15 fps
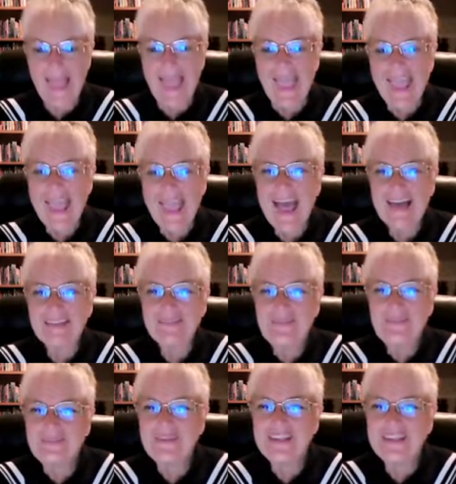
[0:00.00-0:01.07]
And
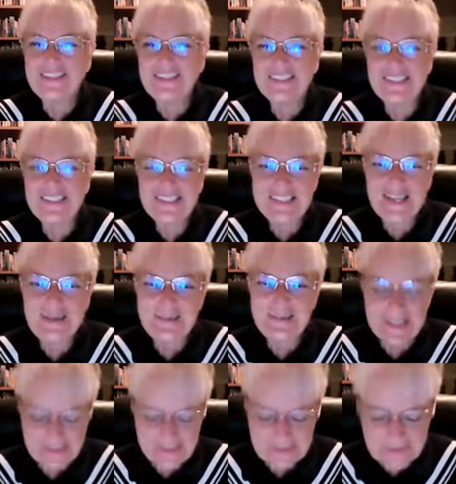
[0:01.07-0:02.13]
we've been using stem
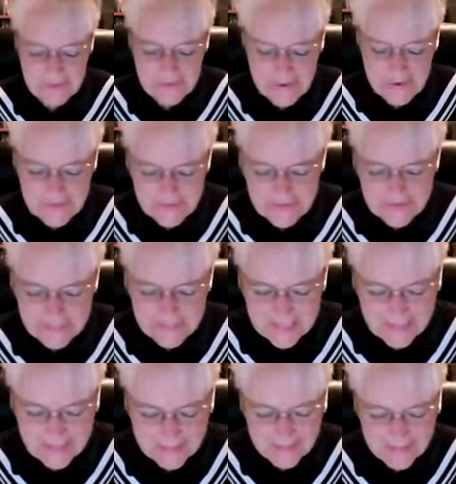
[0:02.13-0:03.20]
cells to grow new
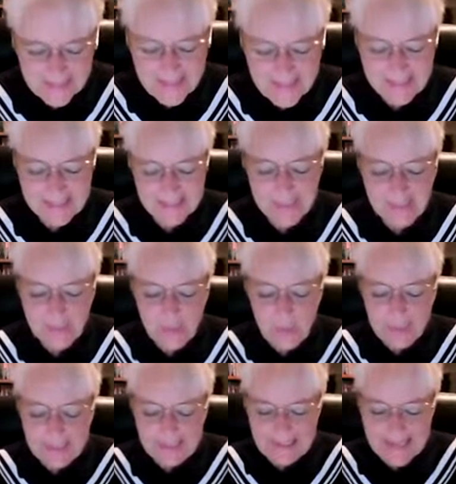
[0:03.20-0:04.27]
teeth. Since
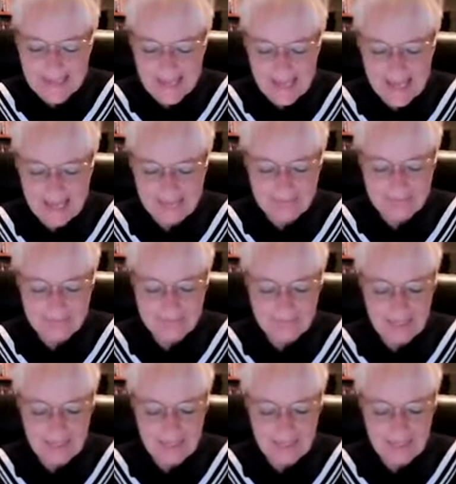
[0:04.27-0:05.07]
2010,